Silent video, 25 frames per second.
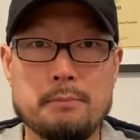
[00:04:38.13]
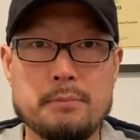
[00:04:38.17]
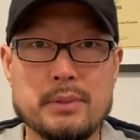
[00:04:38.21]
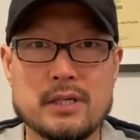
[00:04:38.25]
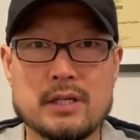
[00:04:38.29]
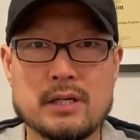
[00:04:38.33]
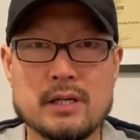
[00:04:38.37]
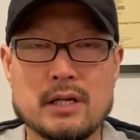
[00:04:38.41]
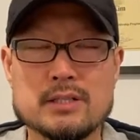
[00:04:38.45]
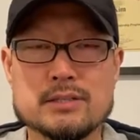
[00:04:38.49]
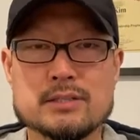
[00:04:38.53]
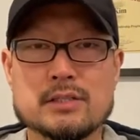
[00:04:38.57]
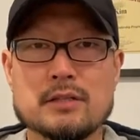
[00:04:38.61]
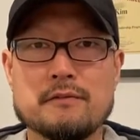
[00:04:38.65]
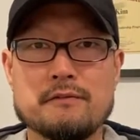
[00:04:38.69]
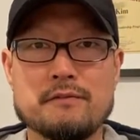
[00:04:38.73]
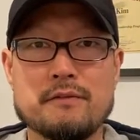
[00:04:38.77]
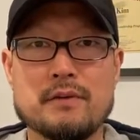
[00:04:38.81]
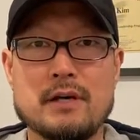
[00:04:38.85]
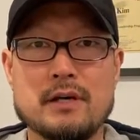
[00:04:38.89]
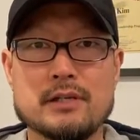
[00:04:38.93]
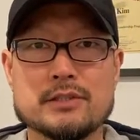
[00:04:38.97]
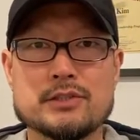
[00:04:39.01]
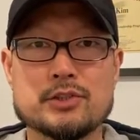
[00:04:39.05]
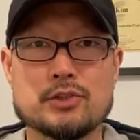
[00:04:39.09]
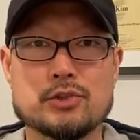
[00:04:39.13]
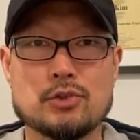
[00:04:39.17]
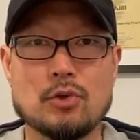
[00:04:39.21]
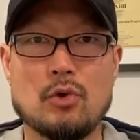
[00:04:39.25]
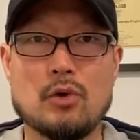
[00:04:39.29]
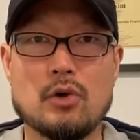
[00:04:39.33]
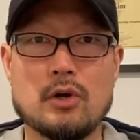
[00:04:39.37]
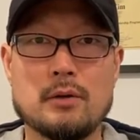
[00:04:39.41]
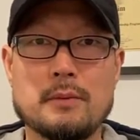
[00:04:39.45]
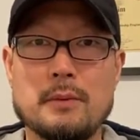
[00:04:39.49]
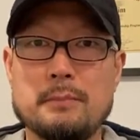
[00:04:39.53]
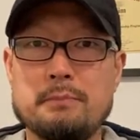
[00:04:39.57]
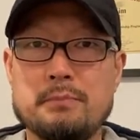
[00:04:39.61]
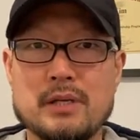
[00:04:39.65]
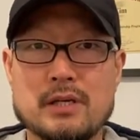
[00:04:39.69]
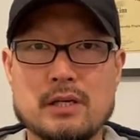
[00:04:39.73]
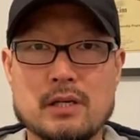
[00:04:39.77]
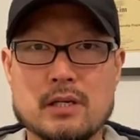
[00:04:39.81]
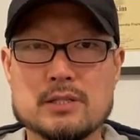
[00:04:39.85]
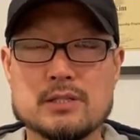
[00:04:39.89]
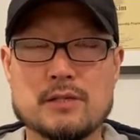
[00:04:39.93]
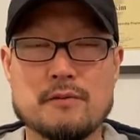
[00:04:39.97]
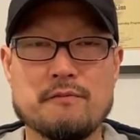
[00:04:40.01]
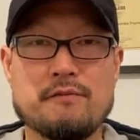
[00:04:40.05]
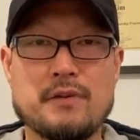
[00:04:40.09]
because of a storm and
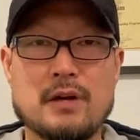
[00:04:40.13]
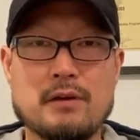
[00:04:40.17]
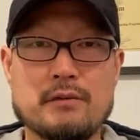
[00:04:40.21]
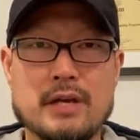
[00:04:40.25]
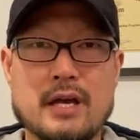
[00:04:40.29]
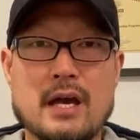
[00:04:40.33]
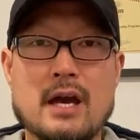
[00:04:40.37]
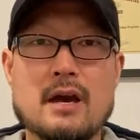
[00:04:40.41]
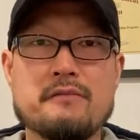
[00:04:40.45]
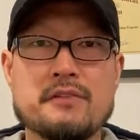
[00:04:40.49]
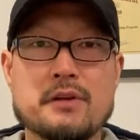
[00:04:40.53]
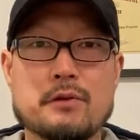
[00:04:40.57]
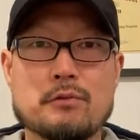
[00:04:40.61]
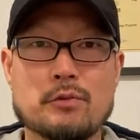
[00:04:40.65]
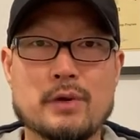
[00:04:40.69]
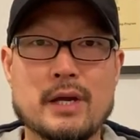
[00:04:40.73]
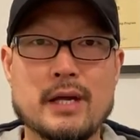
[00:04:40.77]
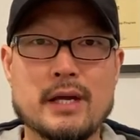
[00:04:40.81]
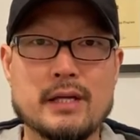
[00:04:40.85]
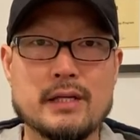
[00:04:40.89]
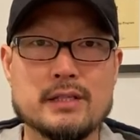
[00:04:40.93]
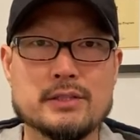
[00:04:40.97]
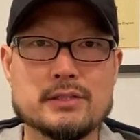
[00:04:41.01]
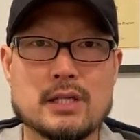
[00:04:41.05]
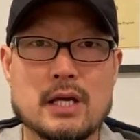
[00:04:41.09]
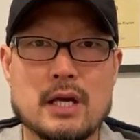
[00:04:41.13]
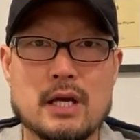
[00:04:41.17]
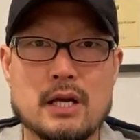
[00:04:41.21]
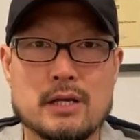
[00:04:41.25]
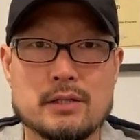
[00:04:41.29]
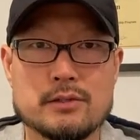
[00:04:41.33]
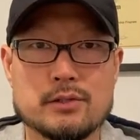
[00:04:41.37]
because of very heavy rains,